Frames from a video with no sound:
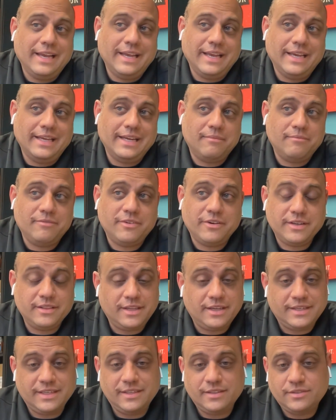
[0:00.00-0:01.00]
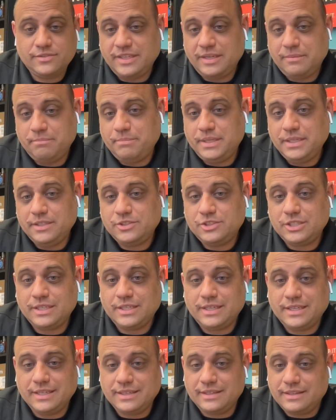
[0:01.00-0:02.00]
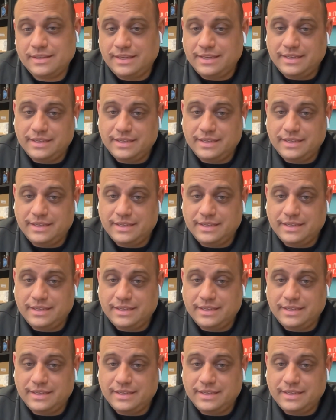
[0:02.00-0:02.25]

And I'm very lucky to say Big Chicken